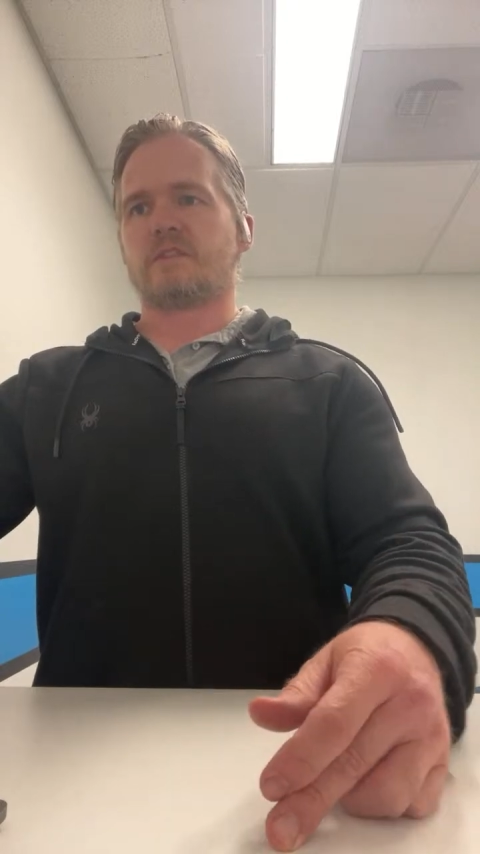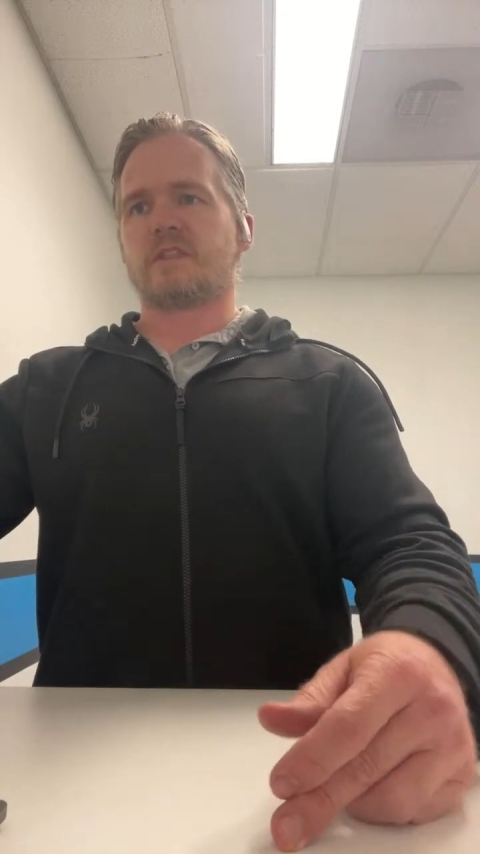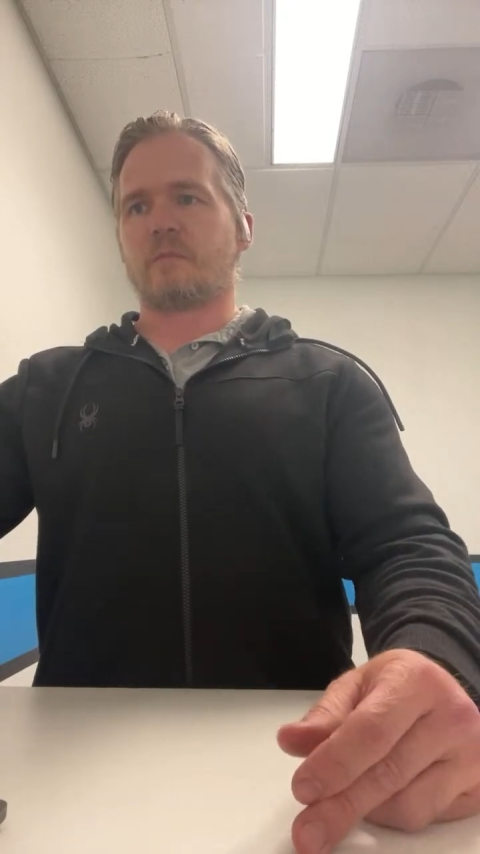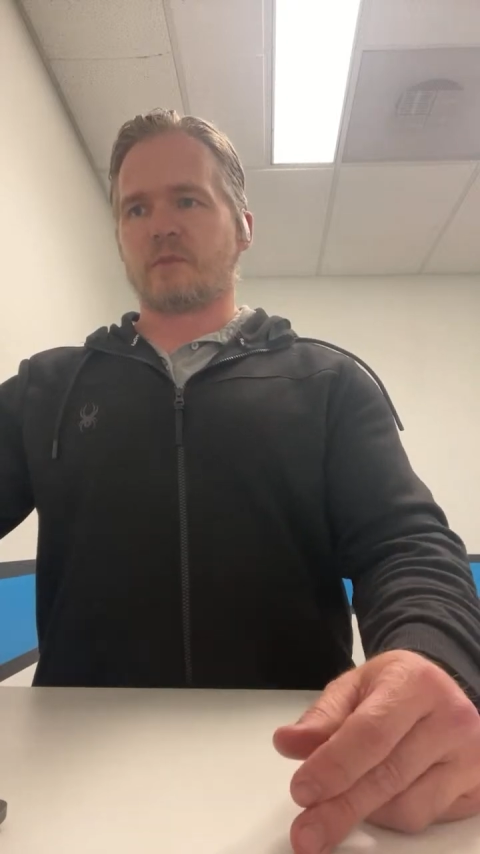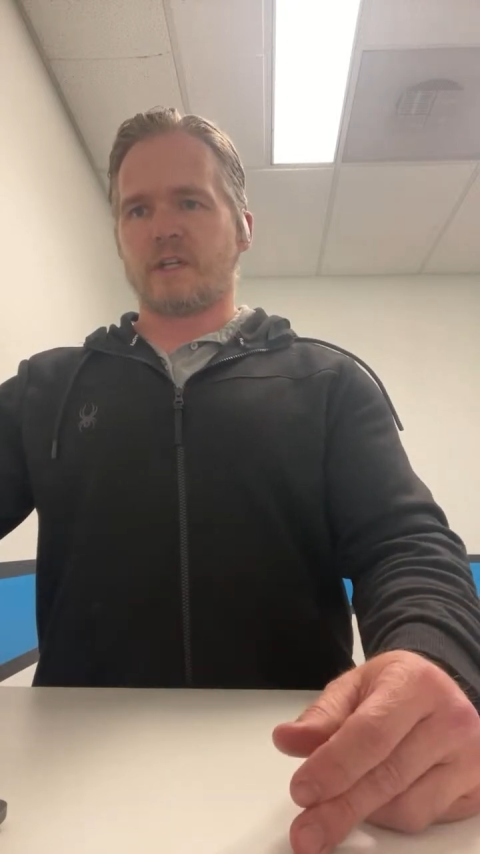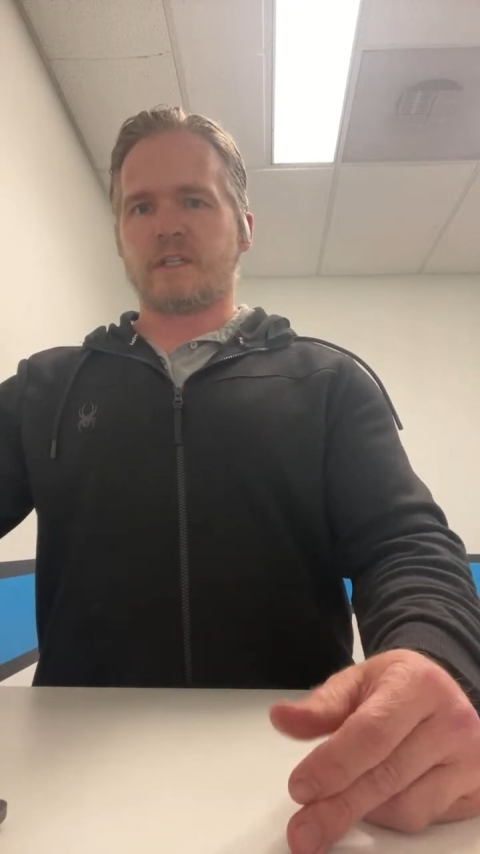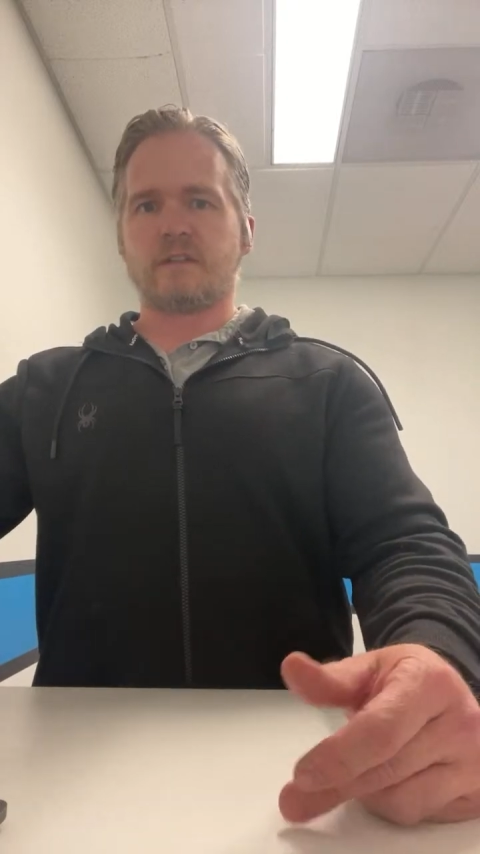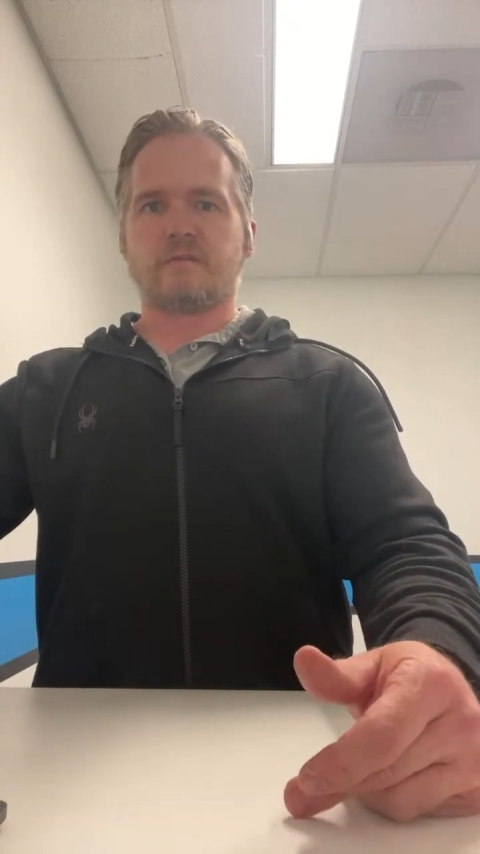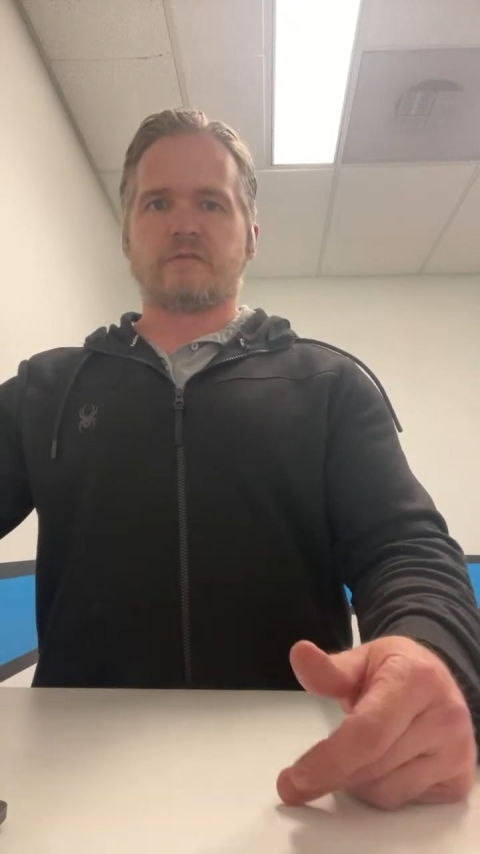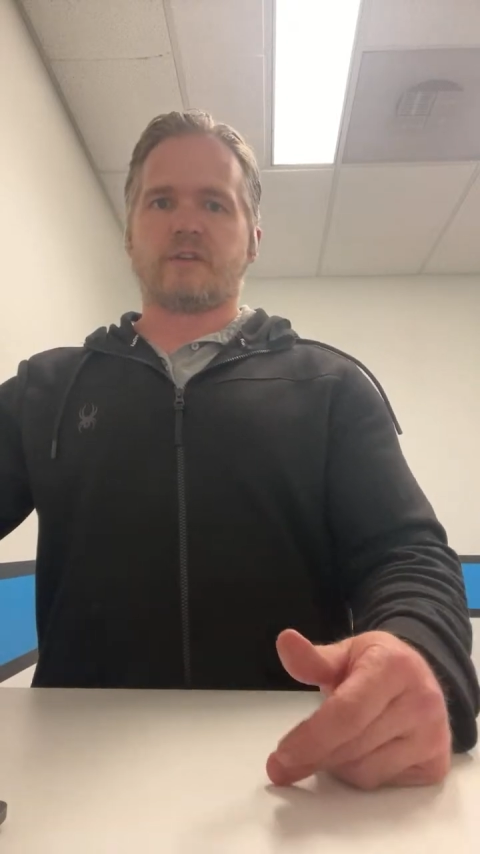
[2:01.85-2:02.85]

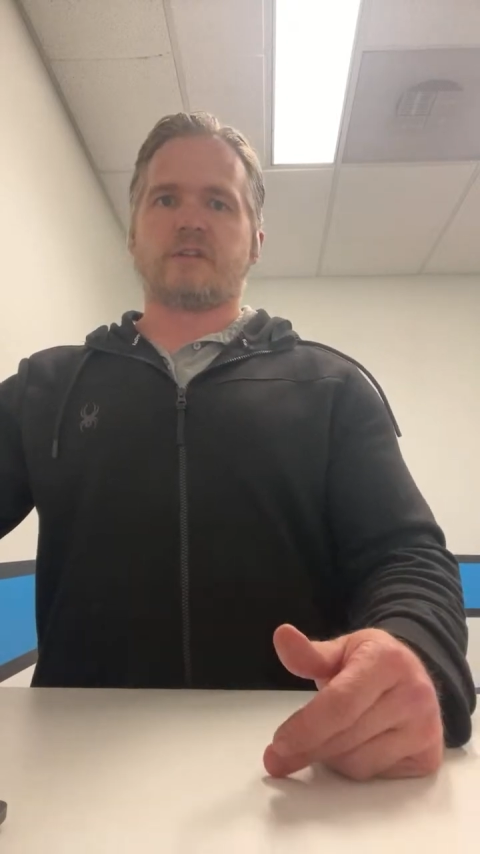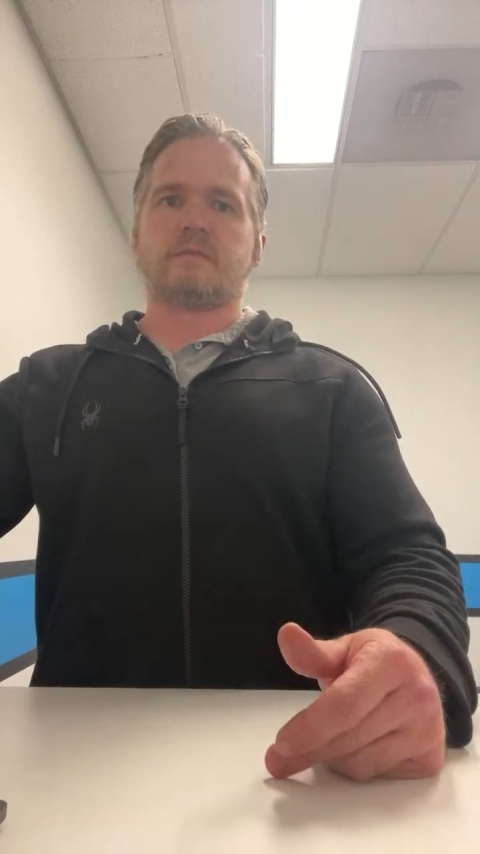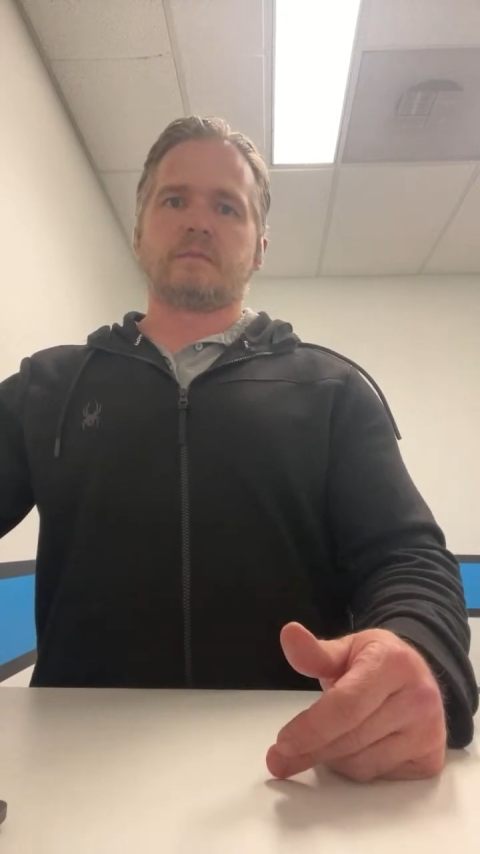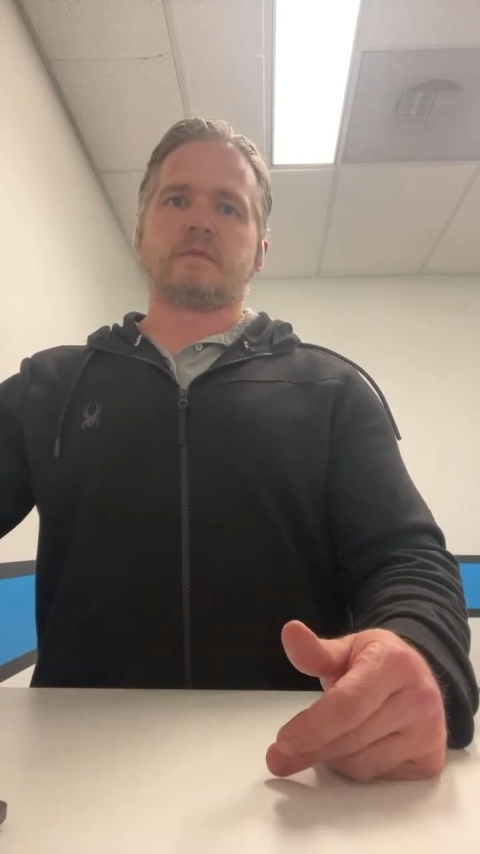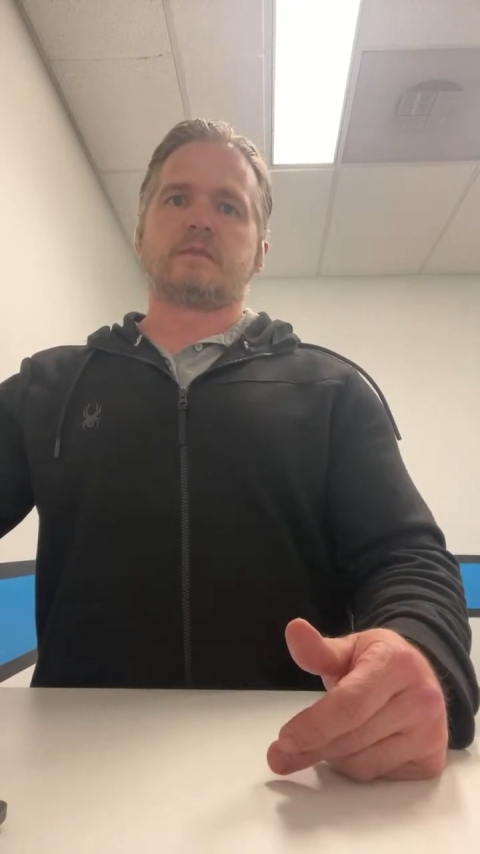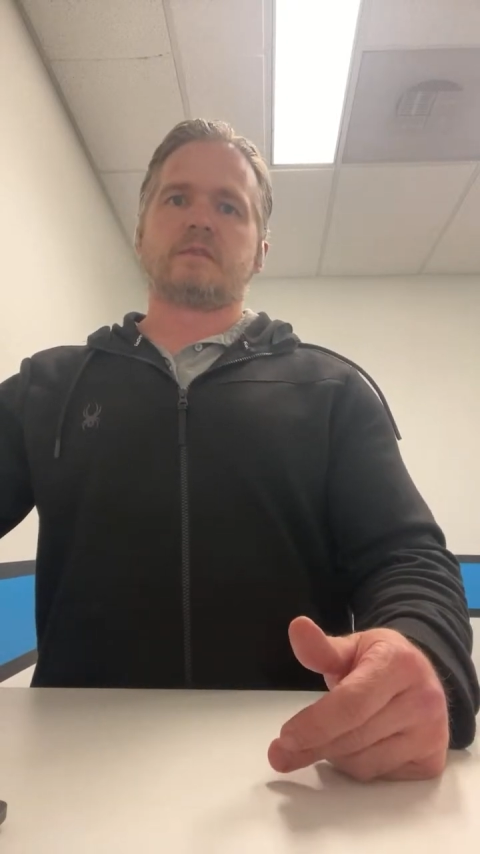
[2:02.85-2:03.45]
separated from